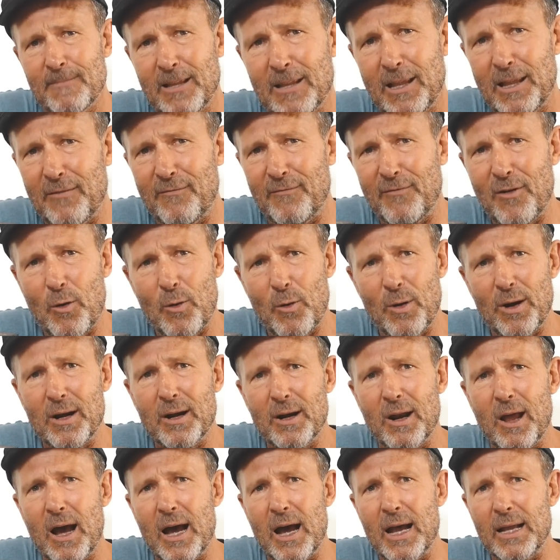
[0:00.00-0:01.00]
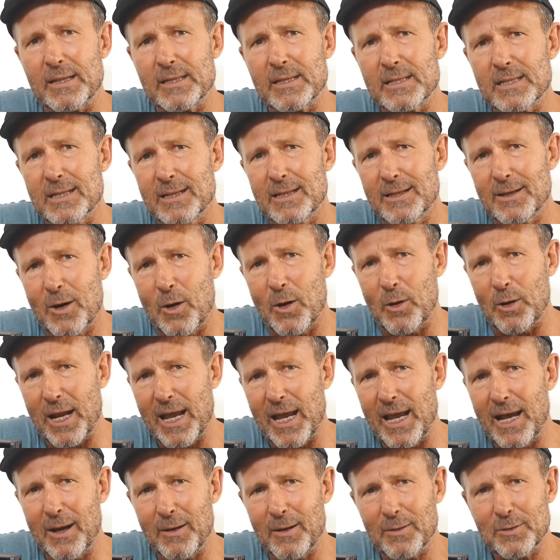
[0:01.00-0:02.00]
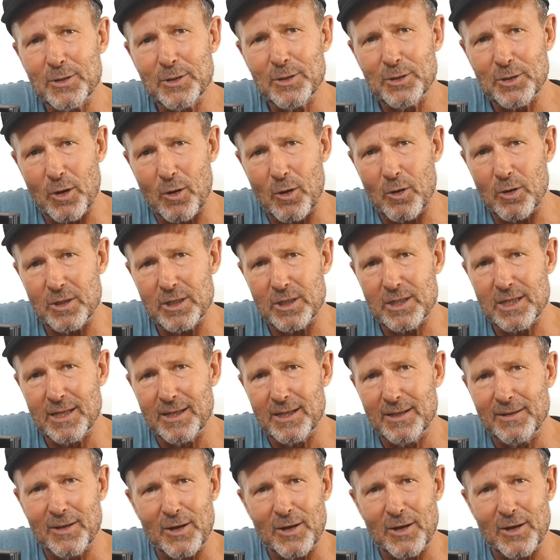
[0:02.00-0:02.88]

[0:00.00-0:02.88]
their foreign clients, on how to dodge